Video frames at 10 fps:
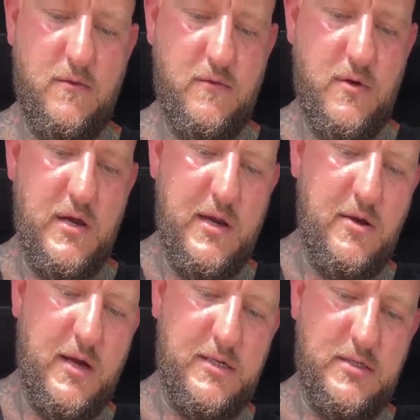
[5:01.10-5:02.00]
Really
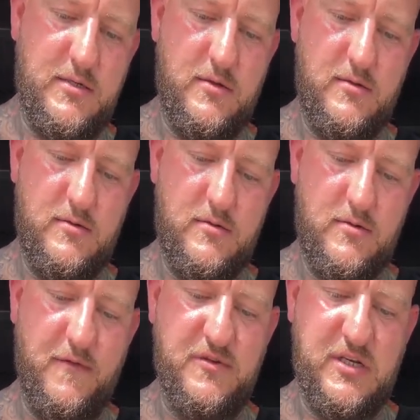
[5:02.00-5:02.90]
nice.
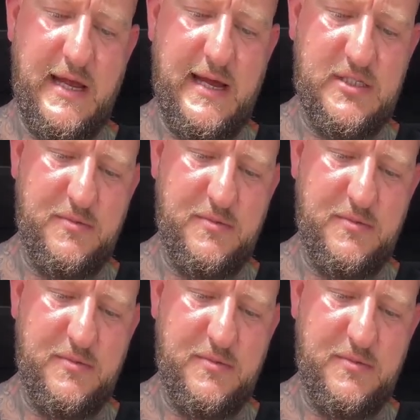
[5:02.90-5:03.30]
Obviously hands have